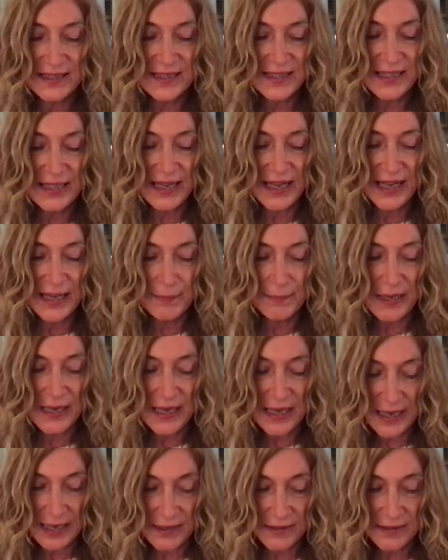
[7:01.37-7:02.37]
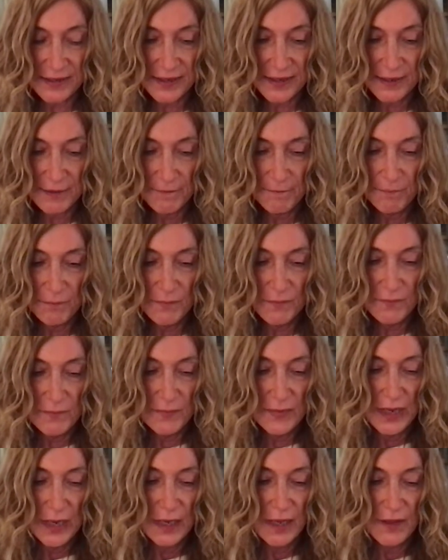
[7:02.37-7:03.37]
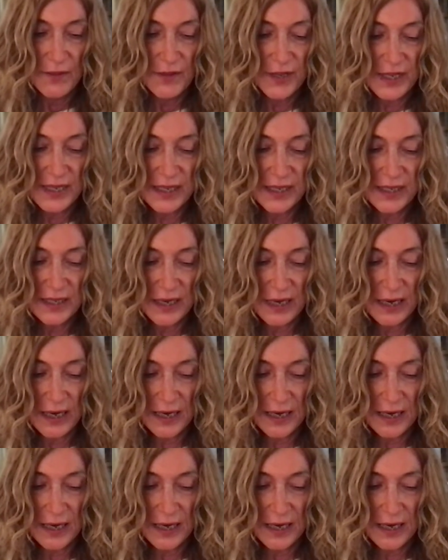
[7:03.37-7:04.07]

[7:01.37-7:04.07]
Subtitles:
the name it, the